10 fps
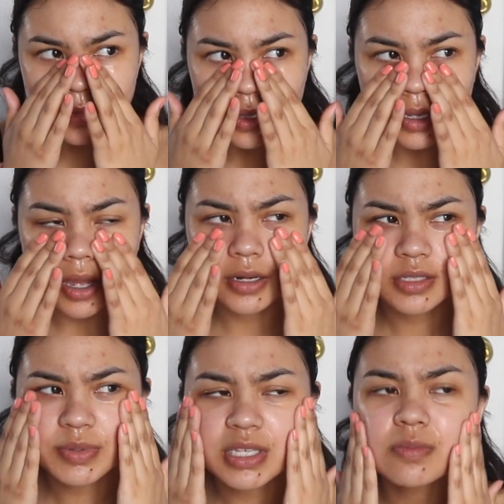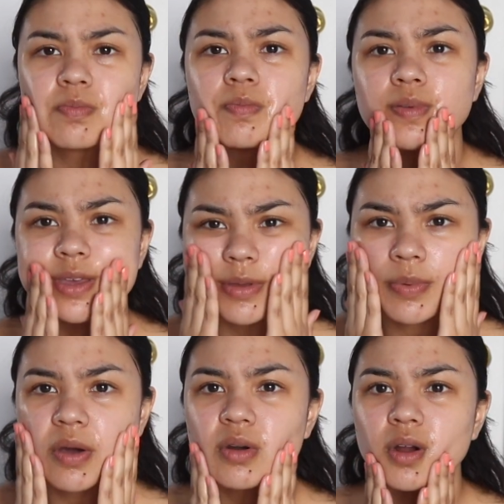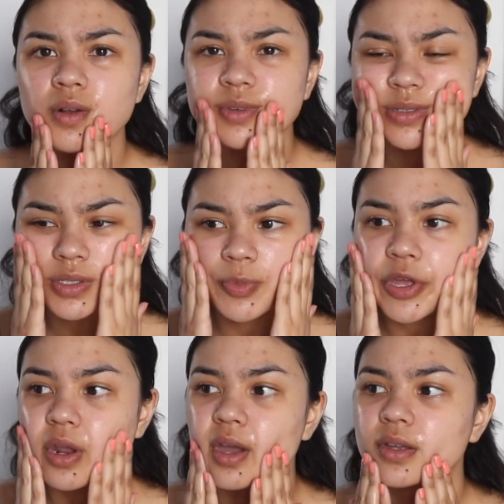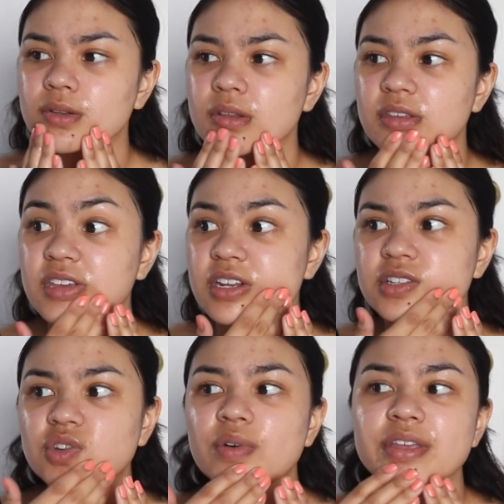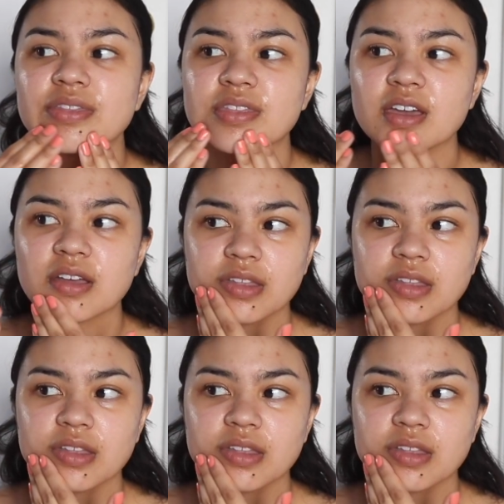It kind of smells like baby powder almost, but it is quite thick.